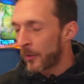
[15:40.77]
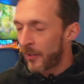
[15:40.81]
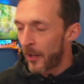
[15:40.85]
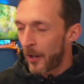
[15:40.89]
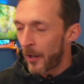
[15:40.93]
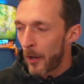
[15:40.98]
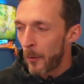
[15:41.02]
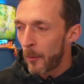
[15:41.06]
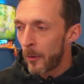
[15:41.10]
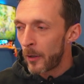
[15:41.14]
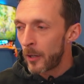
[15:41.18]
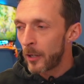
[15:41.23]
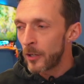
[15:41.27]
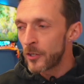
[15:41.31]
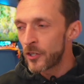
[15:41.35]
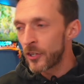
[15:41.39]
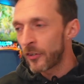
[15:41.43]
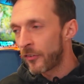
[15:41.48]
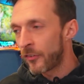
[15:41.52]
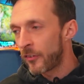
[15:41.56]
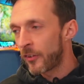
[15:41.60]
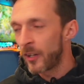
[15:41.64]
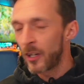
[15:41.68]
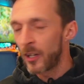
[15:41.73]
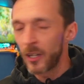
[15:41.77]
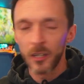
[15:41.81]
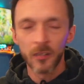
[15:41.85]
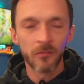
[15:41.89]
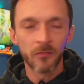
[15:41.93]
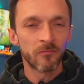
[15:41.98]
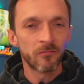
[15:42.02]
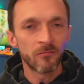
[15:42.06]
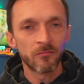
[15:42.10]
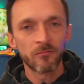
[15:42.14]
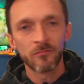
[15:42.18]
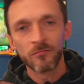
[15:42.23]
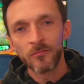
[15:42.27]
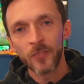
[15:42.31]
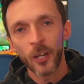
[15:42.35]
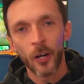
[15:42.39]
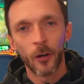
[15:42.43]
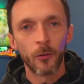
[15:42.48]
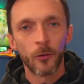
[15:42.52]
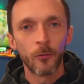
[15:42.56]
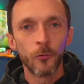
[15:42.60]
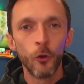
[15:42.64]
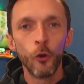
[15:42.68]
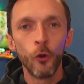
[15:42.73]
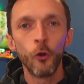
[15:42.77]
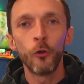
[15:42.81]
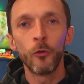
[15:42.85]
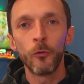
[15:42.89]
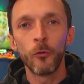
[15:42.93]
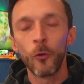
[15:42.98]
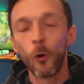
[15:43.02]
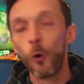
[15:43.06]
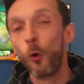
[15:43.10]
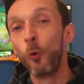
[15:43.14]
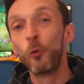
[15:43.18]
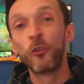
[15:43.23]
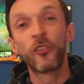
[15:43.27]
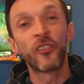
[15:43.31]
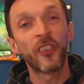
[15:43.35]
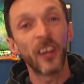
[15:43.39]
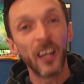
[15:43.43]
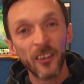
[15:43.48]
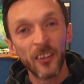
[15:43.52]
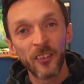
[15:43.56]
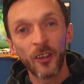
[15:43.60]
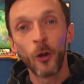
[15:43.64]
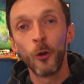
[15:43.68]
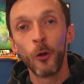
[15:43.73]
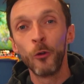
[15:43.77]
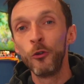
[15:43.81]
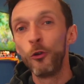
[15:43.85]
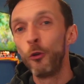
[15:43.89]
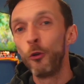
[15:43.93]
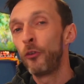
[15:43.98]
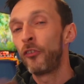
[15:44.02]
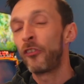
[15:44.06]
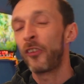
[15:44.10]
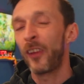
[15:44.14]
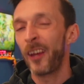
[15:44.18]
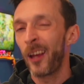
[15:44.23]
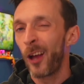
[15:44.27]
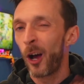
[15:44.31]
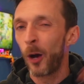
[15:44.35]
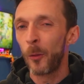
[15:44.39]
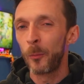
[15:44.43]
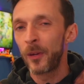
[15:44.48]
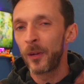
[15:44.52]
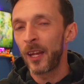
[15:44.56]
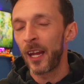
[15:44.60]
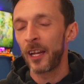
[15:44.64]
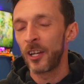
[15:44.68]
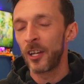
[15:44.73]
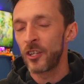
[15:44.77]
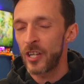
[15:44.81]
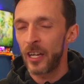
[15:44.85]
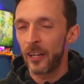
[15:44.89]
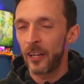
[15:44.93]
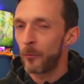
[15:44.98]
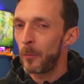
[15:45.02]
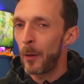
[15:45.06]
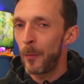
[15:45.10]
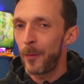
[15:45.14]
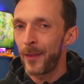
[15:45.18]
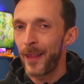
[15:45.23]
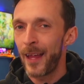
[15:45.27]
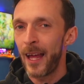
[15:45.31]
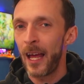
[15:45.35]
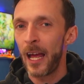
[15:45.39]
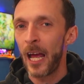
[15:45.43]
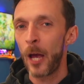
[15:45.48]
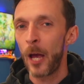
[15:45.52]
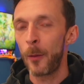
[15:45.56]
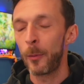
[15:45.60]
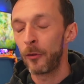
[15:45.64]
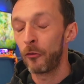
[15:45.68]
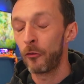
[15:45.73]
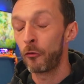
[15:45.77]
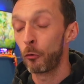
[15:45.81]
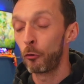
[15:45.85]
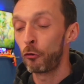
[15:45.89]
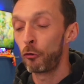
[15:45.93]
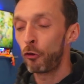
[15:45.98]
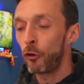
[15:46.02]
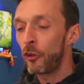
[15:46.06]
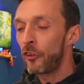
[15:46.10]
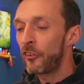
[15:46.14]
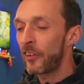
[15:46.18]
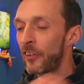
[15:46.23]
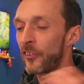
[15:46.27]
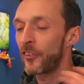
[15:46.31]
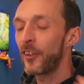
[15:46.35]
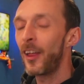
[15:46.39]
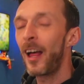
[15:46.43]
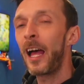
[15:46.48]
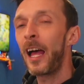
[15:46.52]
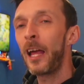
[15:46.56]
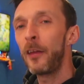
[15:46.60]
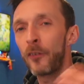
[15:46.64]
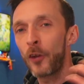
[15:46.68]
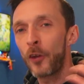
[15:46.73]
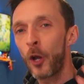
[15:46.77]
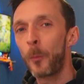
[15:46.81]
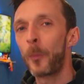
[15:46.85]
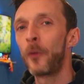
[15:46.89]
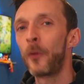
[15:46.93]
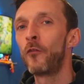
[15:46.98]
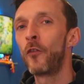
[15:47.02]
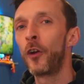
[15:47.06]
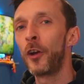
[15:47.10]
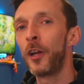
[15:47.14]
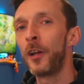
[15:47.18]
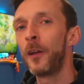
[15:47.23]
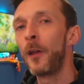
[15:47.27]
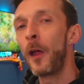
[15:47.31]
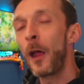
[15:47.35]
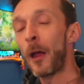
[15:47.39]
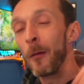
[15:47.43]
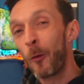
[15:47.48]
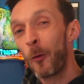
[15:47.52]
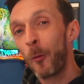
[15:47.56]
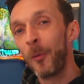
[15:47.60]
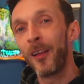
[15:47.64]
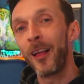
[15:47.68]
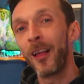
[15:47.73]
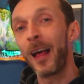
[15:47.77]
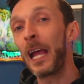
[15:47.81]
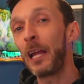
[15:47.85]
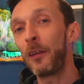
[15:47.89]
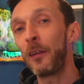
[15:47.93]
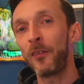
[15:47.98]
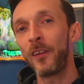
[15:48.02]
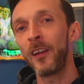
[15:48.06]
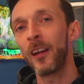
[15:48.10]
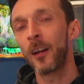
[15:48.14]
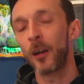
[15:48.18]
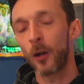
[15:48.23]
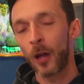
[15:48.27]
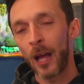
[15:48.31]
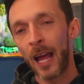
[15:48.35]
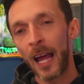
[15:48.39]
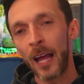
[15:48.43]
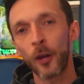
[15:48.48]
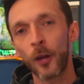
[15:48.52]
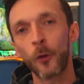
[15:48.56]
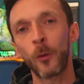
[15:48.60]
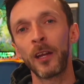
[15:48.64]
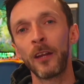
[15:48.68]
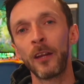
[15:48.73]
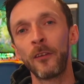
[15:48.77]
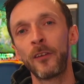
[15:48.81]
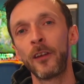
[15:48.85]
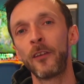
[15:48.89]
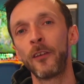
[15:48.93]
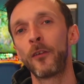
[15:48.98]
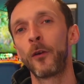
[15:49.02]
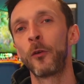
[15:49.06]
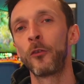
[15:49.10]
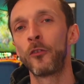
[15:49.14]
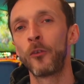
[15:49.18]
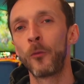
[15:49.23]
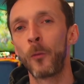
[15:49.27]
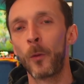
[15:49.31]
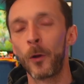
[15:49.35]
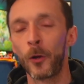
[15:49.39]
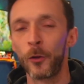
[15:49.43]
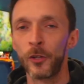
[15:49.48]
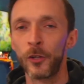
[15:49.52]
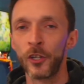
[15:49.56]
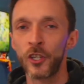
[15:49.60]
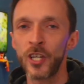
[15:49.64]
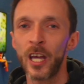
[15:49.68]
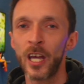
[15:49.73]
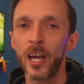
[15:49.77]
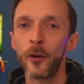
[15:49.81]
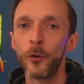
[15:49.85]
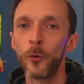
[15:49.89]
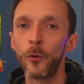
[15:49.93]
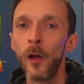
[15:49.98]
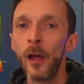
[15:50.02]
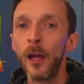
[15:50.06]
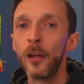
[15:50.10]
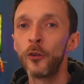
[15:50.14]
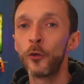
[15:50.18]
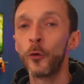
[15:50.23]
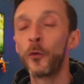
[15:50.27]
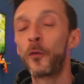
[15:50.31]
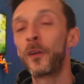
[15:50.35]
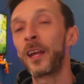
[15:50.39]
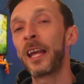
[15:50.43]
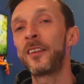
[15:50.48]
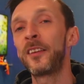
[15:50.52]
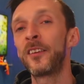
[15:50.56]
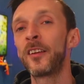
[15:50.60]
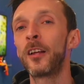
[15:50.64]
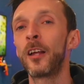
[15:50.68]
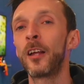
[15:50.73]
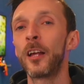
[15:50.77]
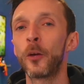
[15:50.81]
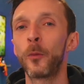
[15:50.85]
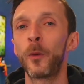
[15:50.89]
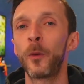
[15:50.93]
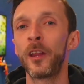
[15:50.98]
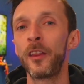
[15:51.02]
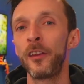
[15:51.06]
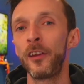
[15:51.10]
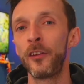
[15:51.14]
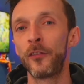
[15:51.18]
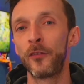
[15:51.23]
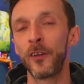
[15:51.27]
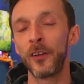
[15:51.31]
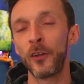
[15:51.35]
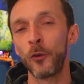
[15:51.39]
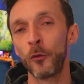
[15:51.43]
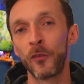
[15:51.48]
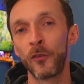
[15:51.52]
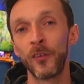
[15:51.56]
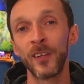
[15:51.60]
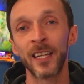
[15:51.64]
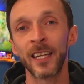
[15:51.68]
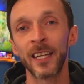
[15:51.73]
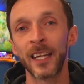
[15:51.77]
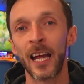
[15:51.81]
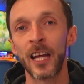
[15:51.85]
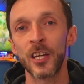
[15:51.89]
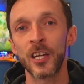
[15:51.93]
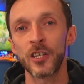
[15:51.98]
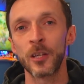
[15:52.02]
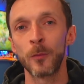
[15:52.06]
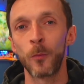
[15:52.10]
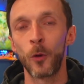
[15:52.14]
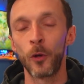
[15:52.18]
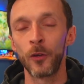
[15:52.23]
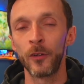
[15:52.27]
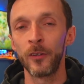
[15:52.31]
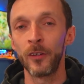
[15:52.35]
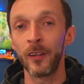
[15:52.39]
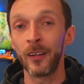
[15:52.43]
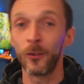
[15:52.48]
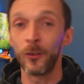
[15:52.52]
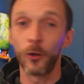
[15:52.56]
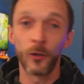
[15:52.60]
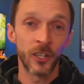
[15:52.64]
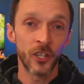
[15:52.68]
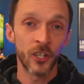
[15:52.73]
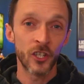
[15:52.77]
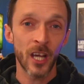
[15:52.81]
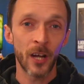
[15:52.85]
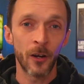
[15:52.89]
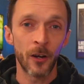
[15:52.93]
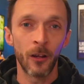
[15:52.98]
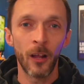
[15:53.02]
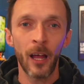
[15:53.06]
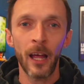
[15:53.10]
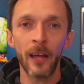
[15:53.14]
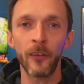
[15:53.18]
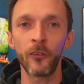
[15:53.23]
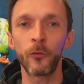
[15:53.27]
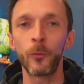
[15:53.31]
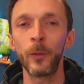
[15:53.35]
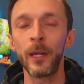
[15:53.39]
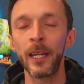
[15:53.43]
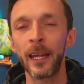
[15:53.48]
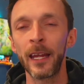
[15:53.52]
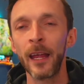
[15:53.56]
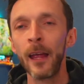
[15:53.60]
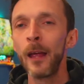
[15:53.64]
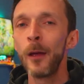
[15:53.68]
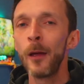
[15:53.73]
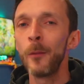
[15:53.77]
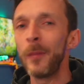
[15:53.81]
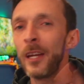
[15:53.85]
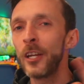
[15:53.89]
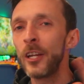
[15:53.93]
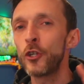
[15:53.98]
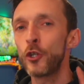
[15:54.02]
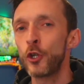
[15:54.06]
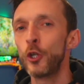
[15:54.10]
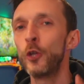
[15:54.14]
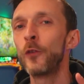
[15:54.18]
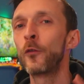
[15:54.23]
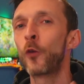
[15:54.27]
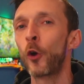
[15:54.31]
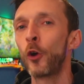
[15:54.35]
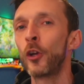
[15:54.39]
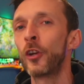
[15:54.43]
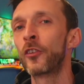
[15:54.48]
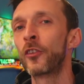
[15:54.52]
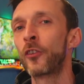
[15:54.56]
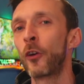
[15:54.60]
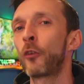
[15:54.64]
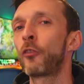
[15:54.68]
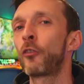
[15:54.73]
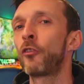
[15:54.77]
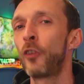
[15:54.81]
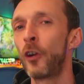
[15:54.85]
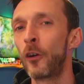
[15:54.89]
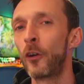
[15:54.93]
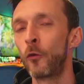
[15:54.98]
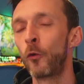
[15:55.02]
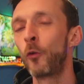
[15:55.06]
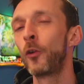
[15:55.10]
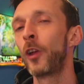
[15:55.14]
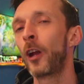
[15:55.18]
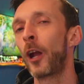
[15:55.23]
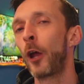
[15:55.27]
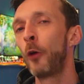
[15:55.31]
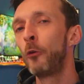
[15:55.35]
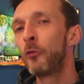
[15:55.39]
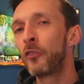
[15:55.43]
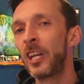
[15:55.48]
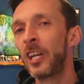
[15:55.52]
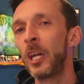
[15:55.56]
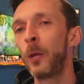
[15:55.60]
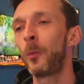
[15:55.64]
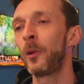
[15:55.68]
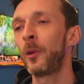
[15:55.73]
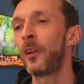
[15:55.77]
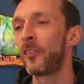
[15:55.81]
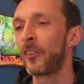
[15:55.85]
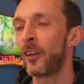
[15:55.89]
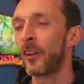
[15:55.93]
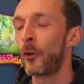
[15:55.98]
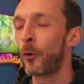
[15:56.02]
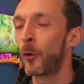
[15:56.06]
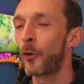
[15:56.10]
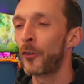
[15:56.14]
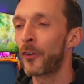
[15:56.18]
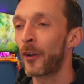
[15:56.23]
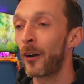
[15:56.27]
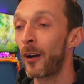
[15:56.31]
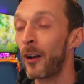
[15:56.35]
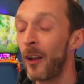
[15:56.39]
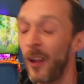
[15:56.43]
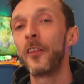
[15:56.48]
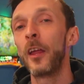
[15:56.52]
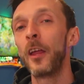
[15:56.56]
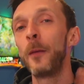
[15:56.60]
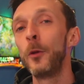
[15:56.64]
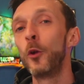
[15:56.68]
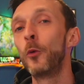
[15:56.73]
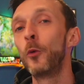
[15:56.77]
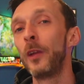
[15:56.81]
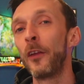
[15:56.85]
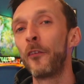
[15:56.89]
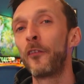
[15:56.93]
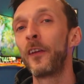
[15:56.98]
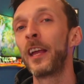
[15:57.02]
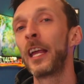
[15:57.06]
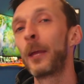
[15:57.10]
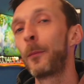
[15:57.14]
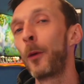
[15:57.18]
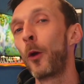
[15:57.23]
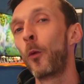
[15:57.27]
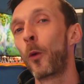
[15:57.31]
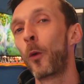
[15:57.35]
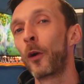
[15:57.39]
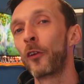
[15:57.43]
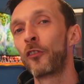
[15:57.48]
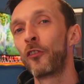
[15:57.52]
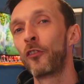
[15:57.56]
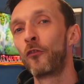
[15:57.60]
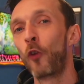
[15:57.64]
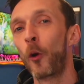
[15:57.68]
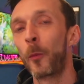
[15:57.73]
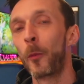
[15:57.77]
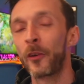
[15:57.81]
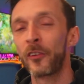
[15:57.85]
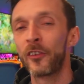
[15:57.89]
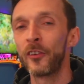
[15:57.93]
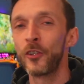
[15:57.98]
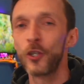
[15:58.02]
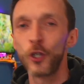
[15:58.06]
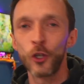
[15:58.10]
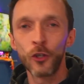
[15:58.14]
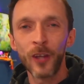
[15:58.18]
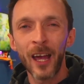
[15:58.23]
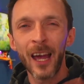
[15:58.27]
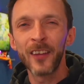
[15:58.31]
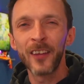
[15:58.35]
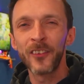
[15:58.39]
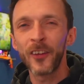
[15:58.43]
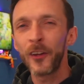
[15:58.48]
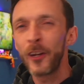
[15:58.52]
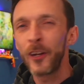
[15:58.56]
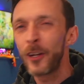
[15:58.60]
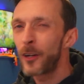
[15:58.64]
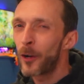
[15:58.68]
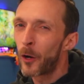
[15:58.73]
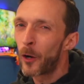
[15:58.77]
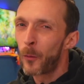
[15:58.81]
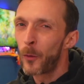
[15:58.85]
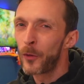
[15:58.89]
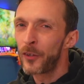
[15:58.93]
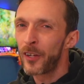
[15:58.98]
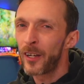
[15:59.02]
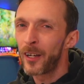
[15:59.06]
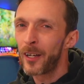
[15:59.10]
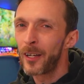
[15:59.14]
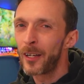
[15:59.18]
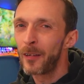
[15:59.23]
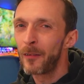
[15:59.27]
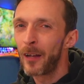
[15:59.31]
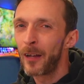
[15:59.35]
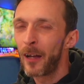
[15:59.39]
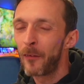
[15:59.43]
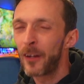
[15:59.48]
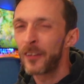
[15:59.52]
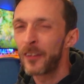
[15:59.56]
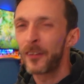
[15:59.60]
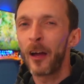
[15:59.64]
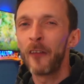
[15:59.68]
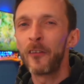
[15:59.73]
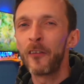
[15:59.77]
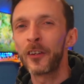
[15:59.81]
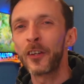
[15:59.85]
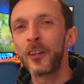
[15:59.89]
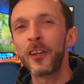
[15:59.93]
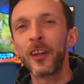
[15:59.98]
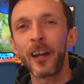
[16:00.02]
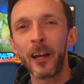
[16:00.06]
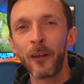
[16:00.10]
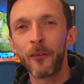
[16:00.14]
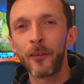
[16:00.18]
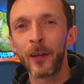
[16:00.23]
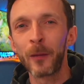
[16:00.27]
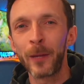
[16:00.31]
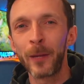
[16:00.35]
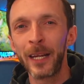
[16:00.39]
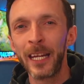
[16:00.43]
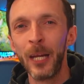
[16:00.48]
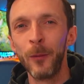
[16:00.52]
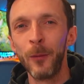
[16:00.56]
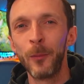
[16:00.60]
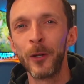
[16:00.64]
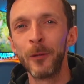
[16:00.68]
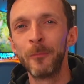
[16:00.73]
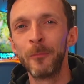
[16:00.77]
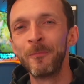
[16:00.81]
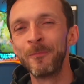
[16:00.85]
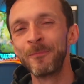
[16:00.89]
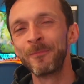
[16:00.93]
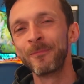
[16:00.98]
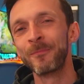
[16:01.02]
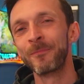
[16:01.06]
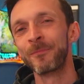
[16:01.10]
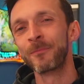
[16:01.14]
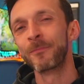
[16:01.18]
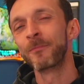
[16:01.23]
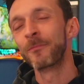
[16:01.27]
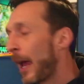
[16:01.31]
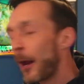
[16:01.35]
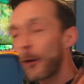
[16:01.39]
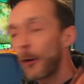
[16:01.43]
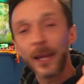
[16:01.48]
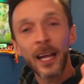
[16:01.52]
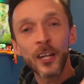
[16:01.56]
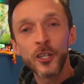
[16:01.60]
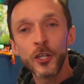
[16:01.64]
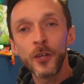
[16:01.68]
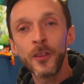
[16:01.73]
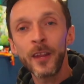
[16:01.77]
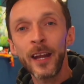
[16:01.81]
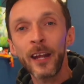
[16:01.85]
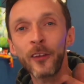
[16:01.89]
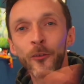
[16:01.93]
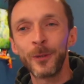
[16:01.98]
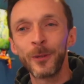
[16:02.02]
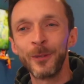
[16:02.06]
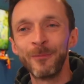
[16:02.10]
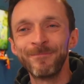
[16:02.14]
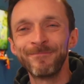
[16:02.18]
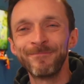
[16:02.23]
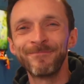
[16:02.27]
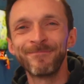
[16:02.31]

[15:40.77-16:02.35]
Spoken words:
to an hour just to, new old site down, new site up kind of jazz. Maybe that happens. So as soon as it's live and up and running, we'll be live here at Quinny 3001 on the channel. Don't forget to click one of these videos if you didn't catch them on the channel last week. Make sure you've got your ducks in a row, your housekeeping is in order, and let me know what you think about Wirtz and Robertson. Should I have done it, or have I done the right thing by keeping them? And I'll catch you on the next one.